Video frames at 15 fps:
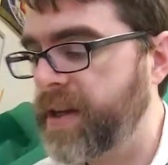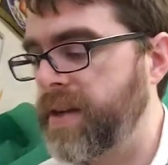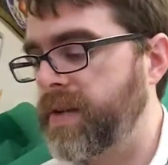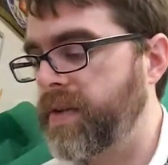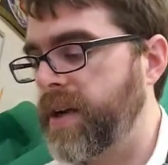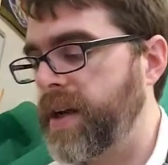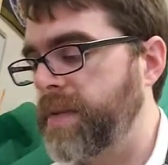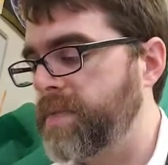
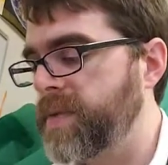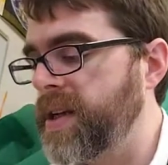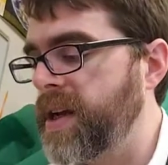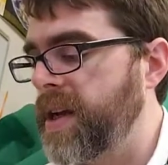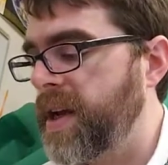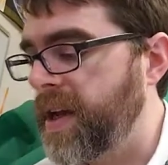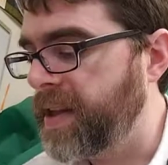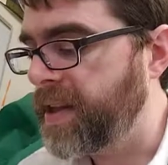kilograms,
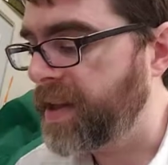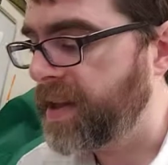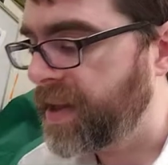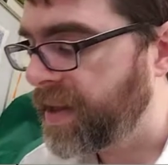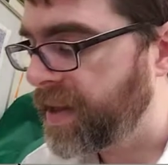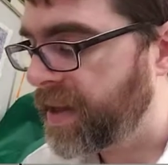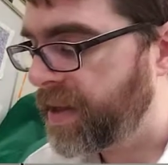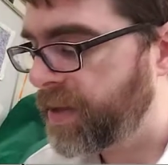and then to
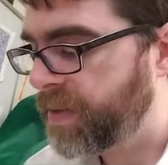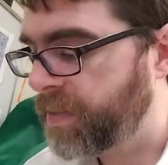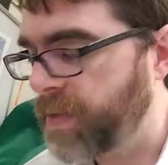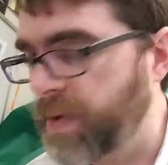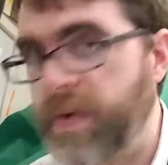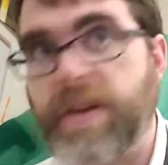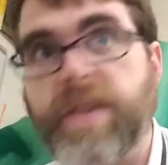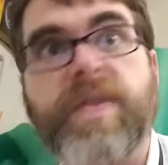get that alone we're
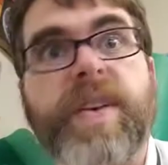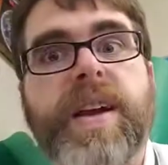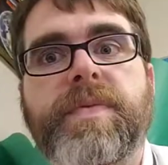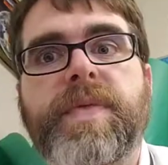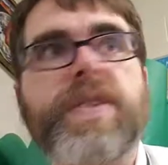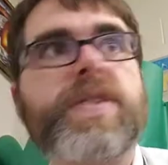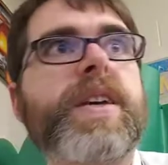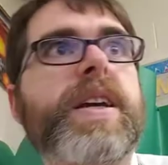going to divide
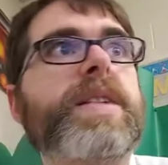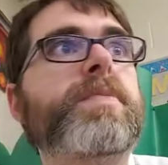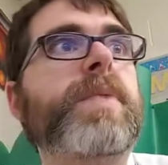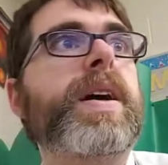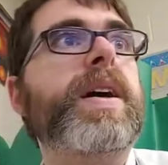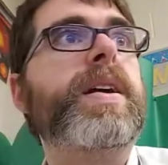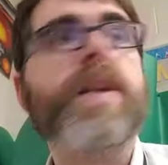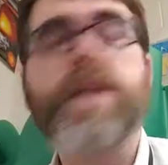both sides
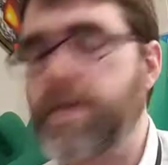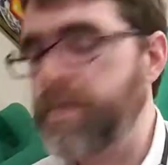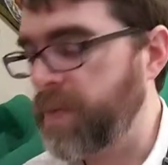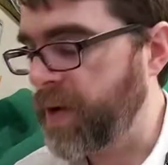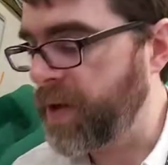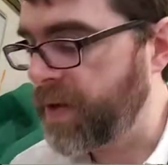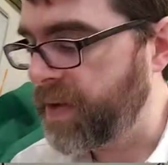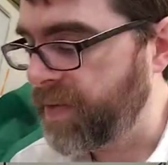by
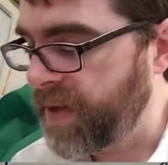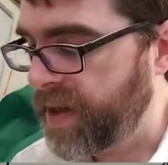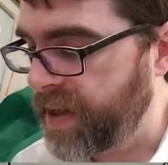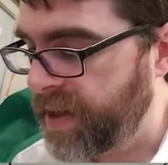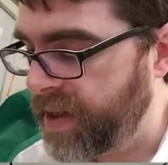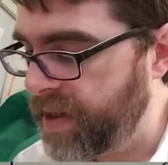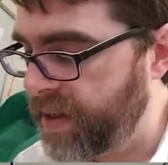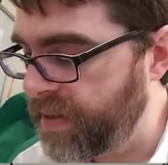
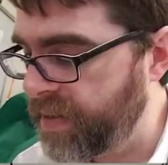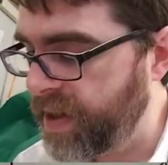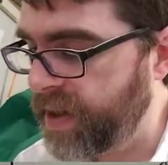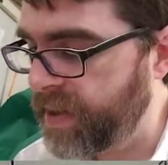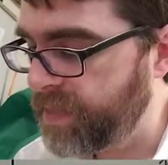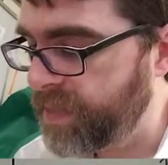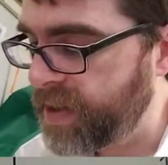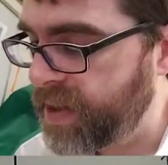0.3
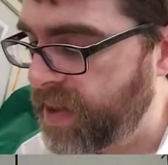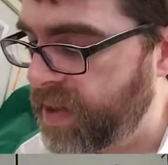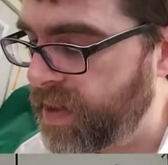kilograms.